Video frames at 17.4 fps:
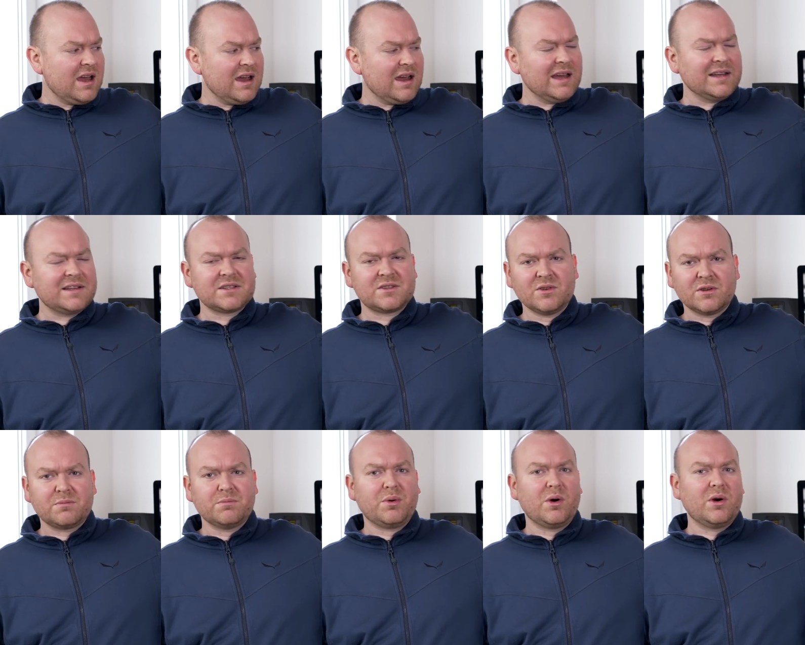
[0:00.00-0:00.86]
uh, at a
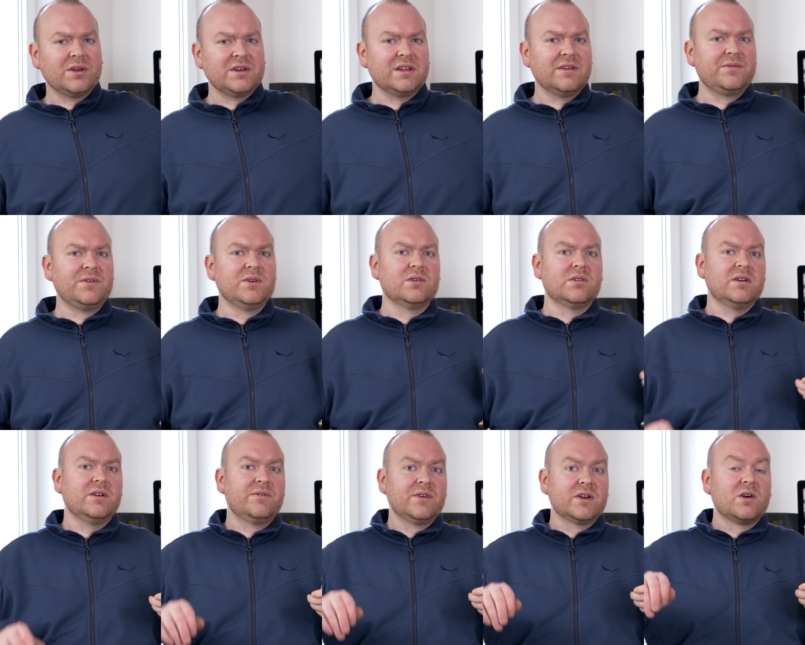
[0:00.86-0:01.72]
certain point, if
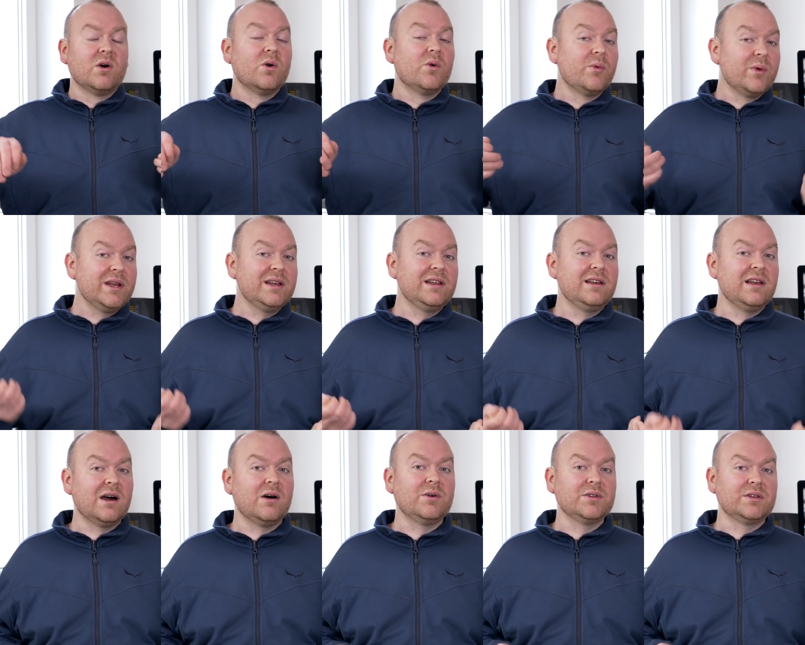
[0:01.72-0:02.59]
you if you go really
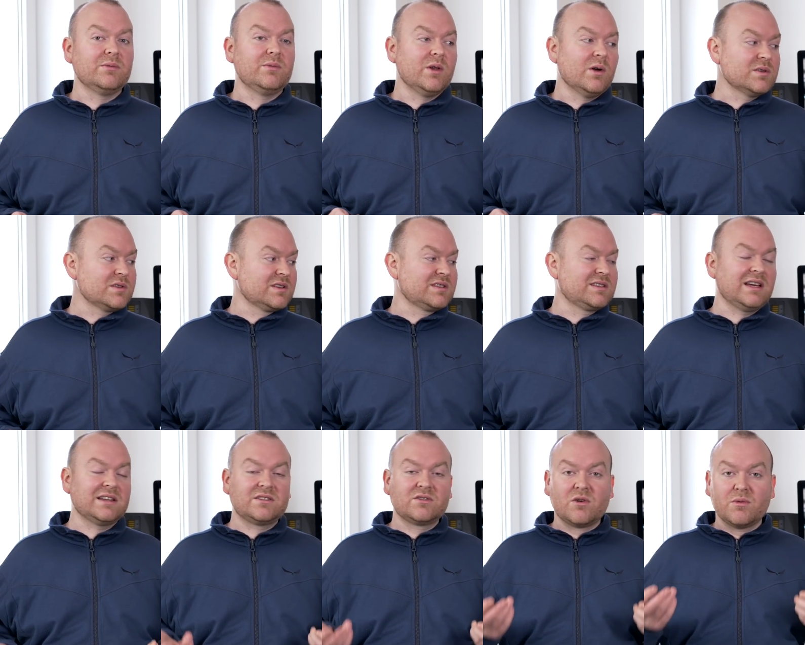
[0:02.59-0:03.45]
loud, it will also
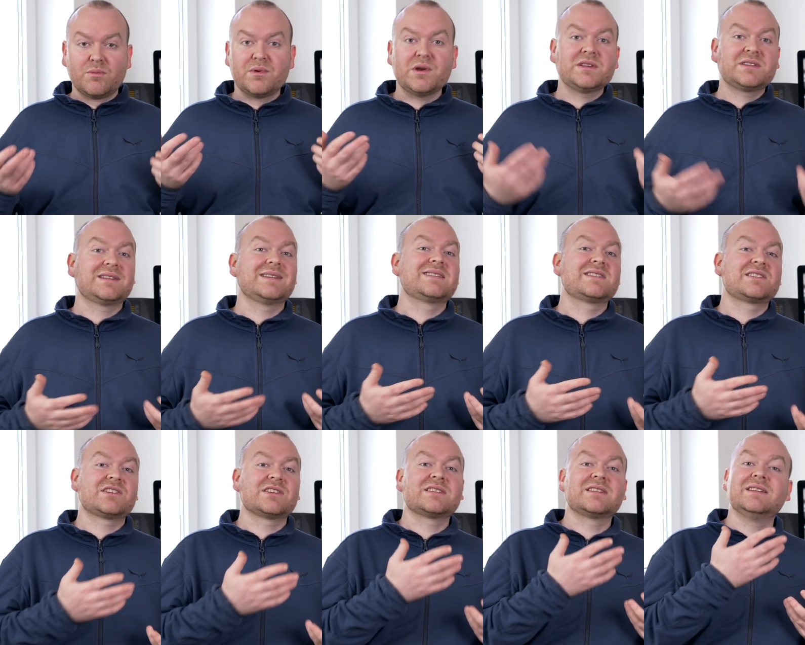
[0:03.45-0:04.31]
start to compress.
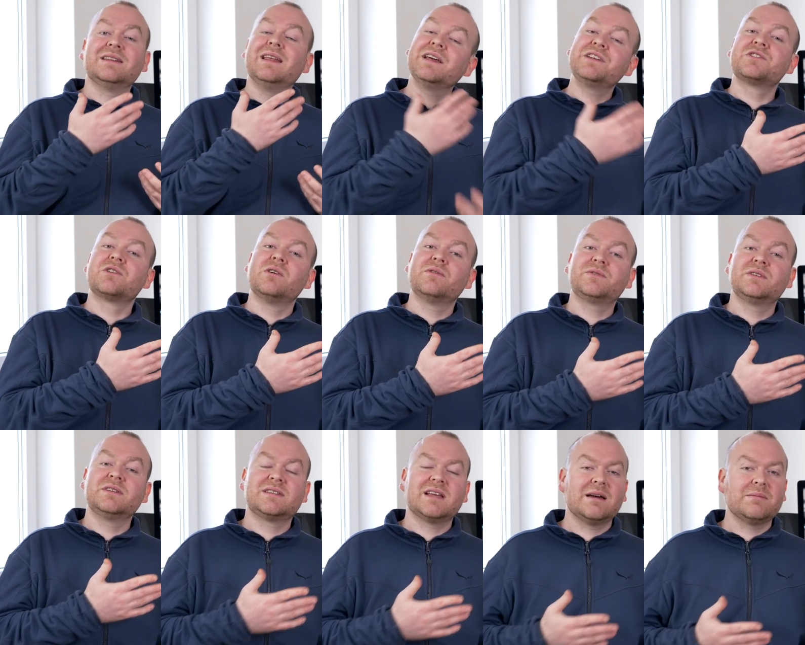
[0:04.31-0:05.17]
That's just the nature of
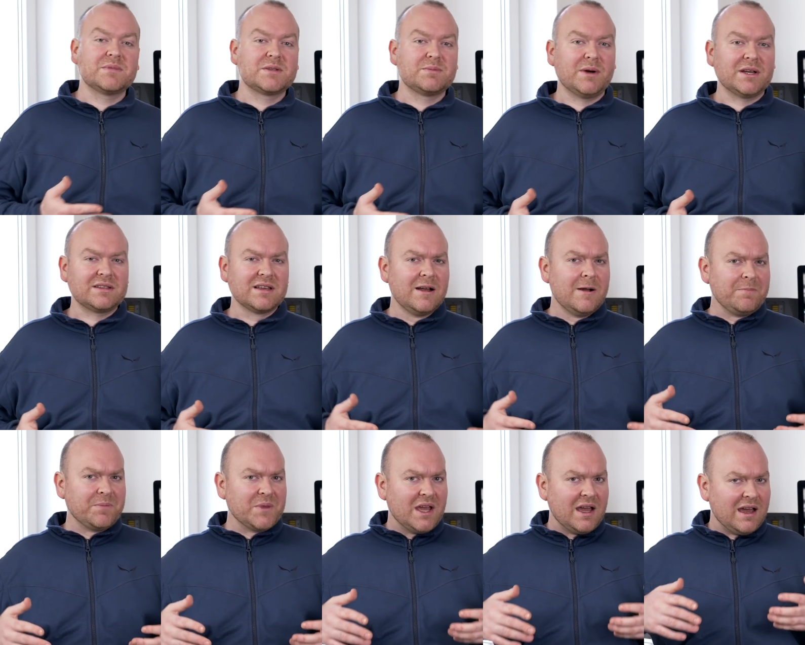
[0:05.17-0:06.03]
these amps. But
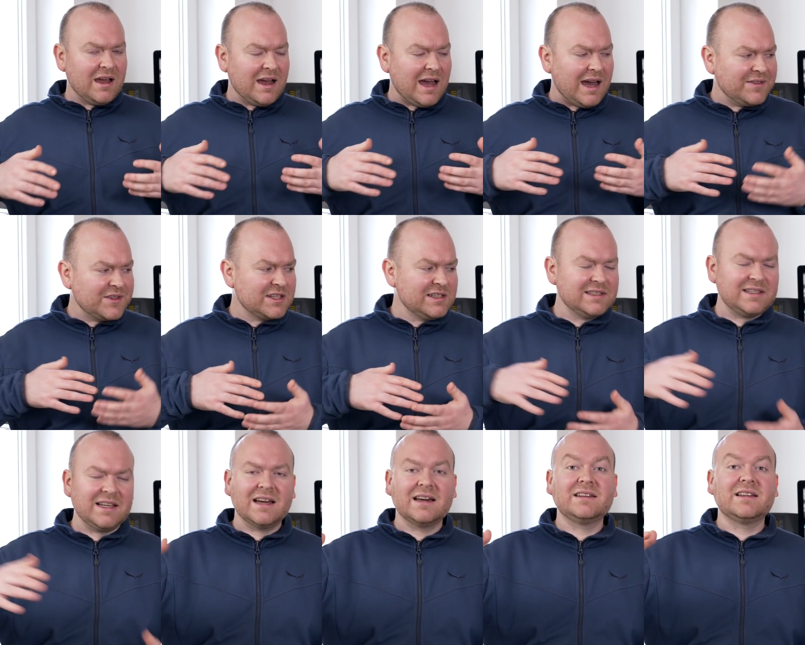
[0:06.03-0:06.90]
uh, until
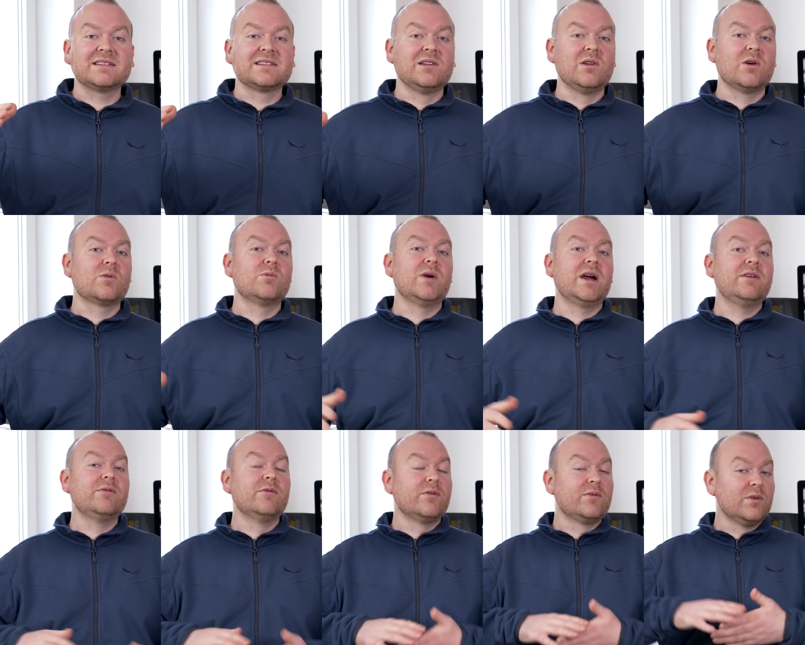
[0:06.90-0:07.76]
there, there's a long
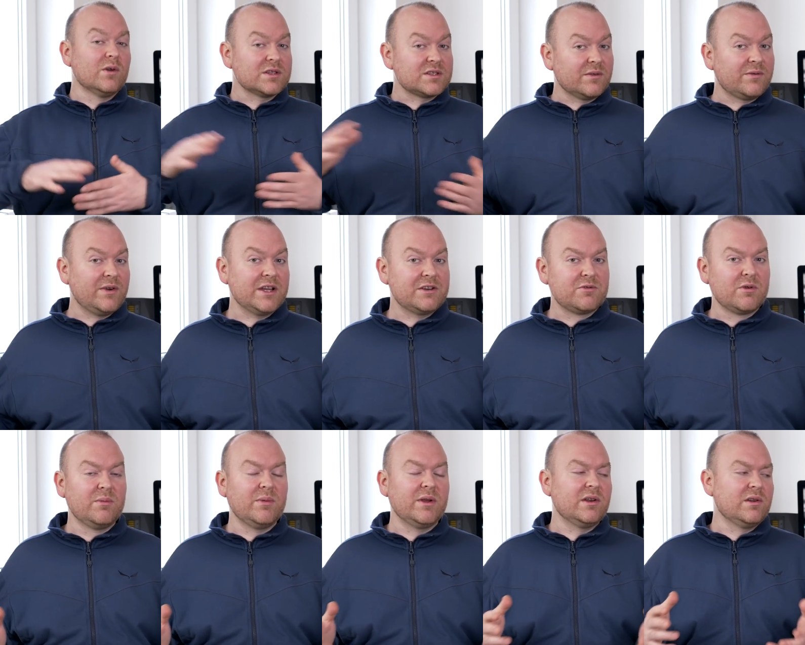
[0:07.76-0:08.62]
way with lots of
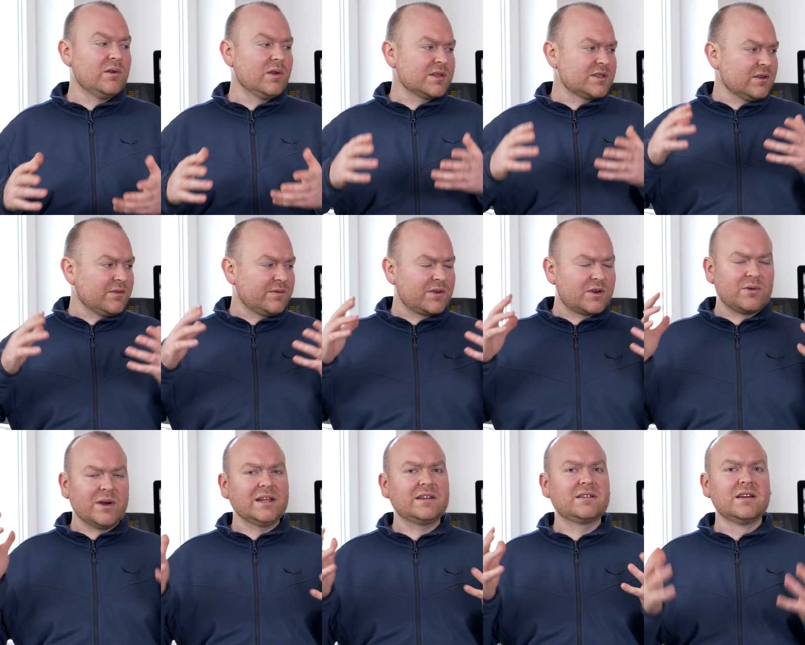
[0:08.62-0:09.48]
headroom and lots of
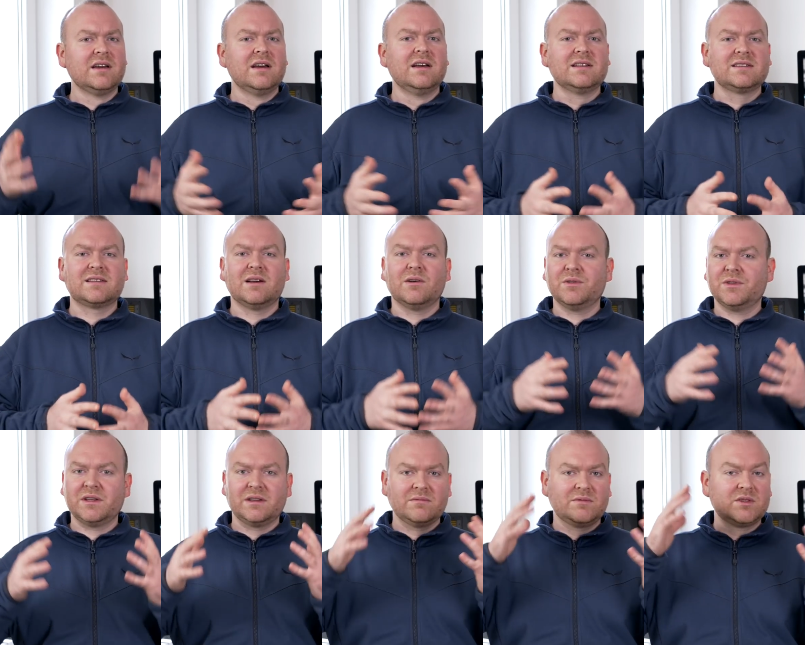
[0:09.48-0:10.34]
great
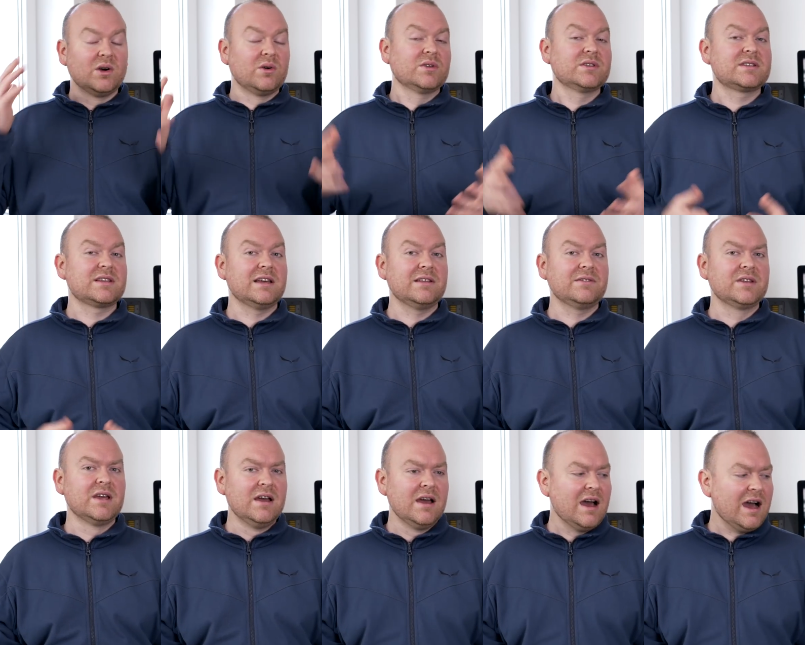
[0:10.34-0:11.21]
sounding tones.
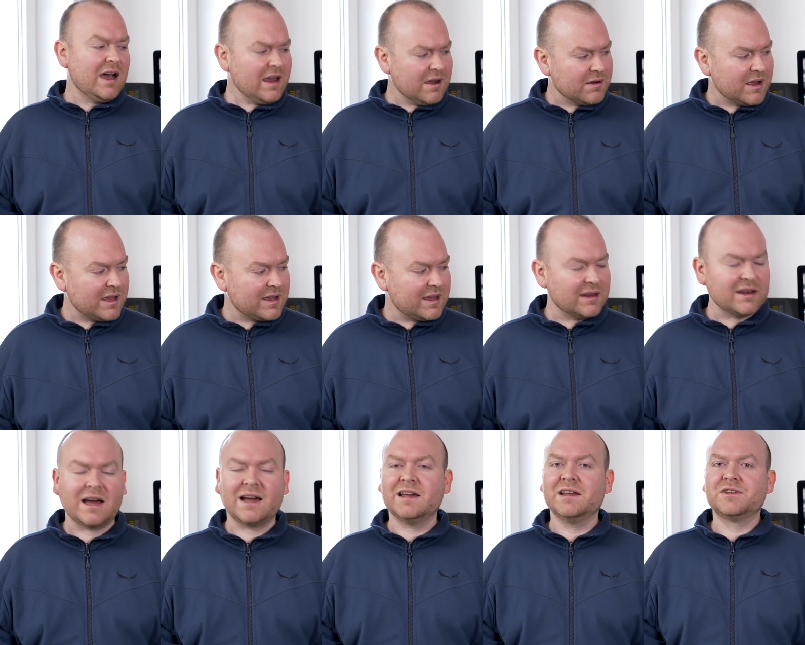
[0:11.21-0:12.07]
And uh, yeah,
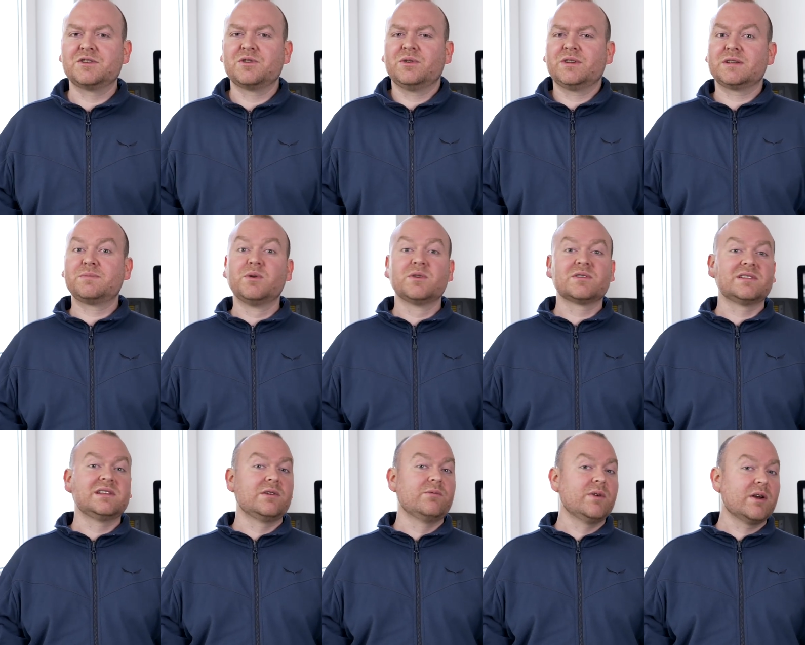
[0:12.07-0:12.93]
again, I enjoy this
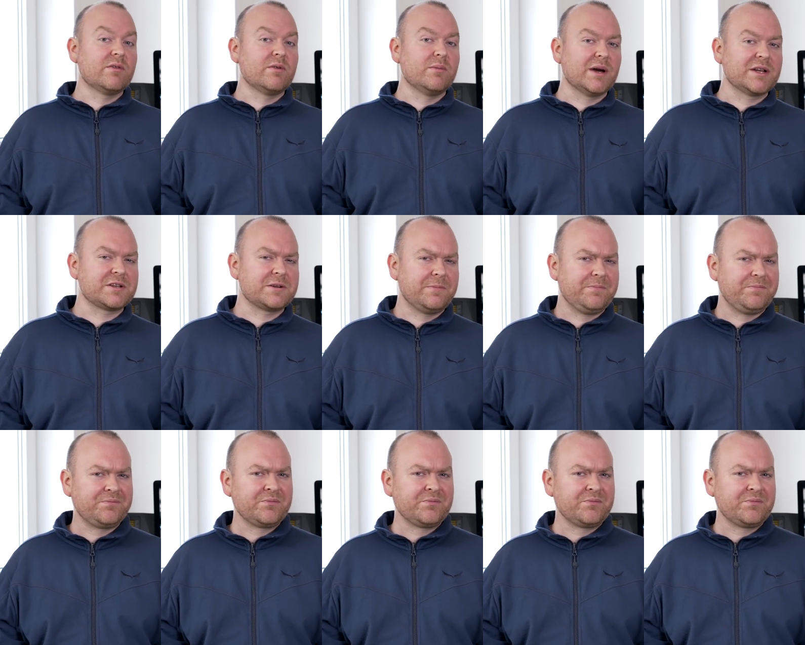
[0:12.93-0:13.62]
personally very much.